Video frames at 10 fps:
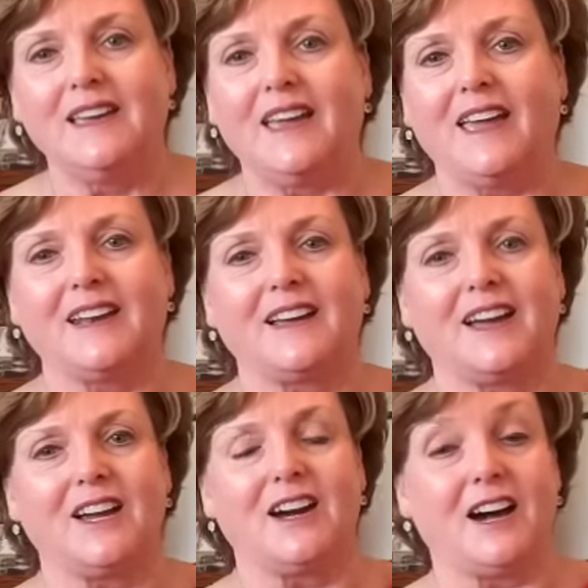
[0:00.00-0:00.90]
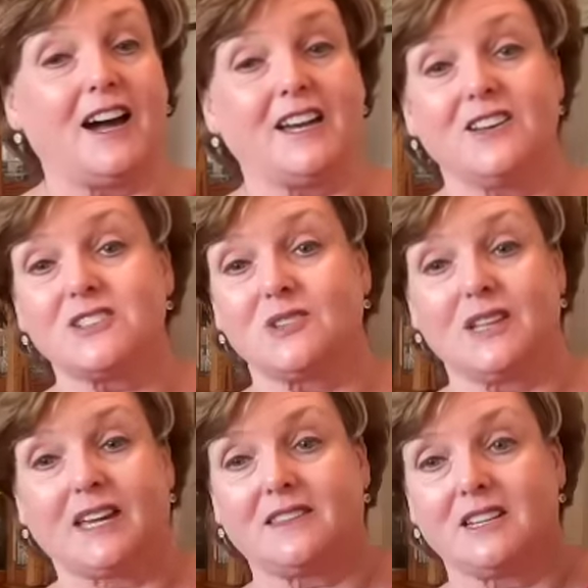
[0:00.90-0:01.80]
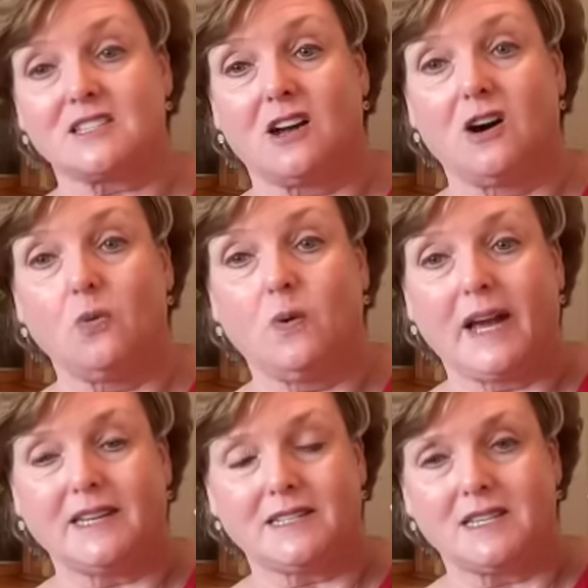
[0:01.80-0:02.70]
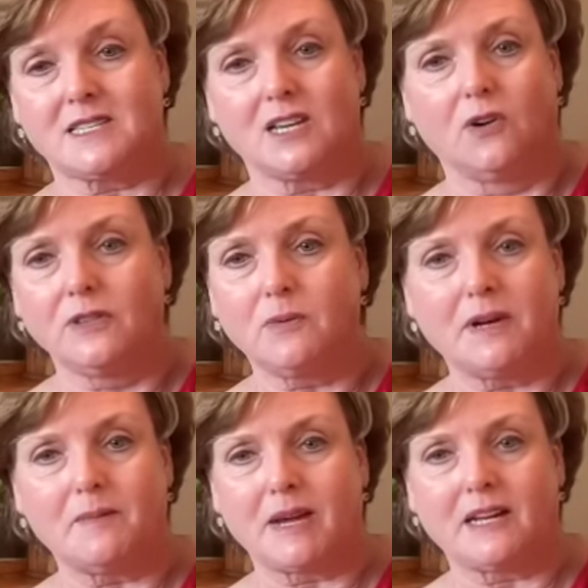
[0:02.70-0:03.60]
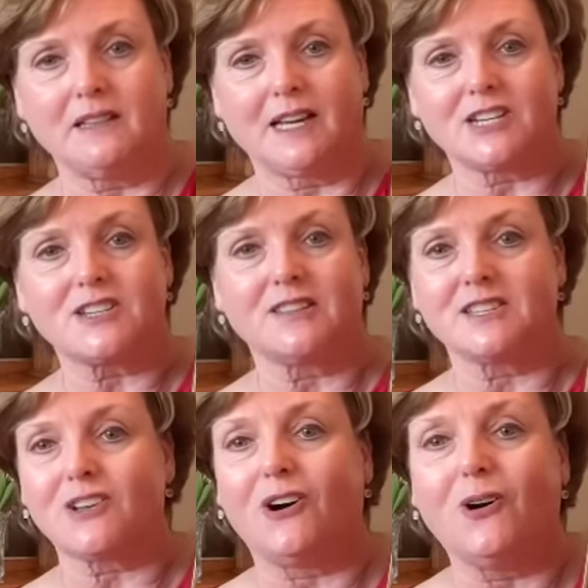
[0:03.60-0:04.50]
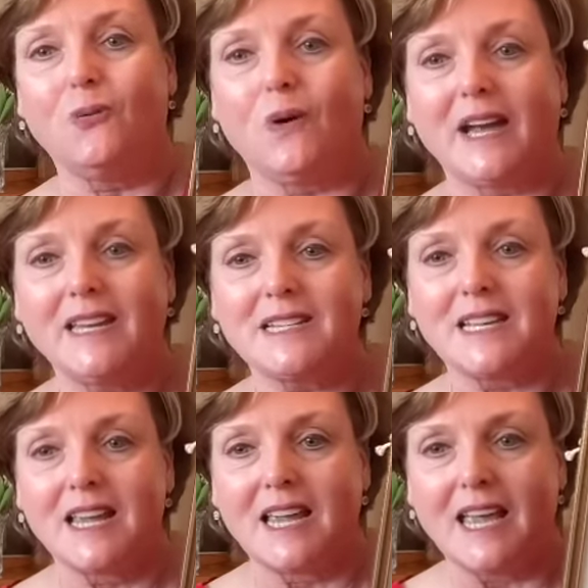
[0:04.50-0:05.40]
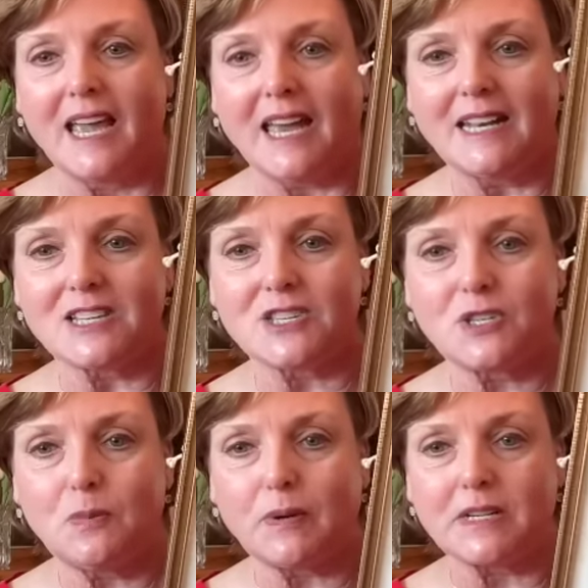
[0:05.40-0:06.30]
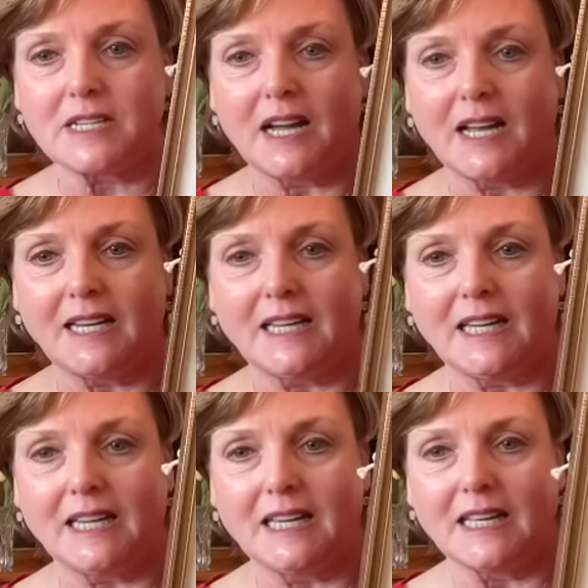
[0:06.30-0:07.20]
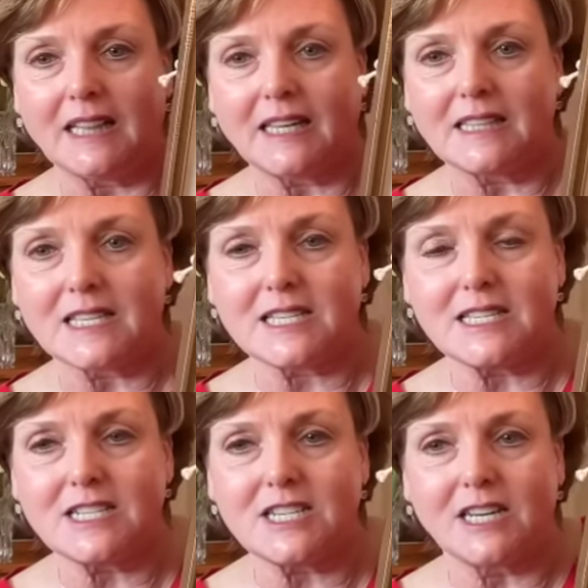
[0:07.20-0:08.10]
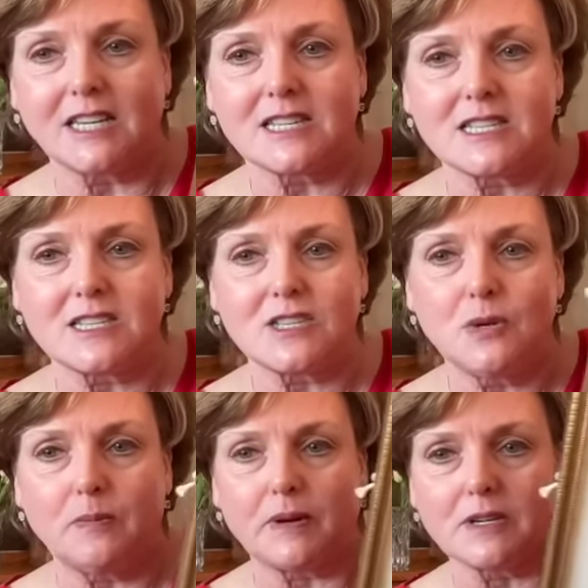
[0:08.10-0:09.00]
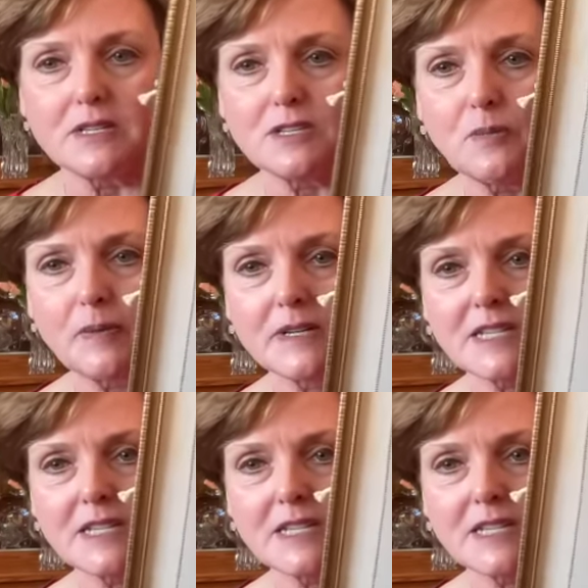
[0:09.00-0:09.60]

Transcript: And I also like that it's all white. It's the only one in my collection that's all white, and it's super tiny. Like the stitching is super, super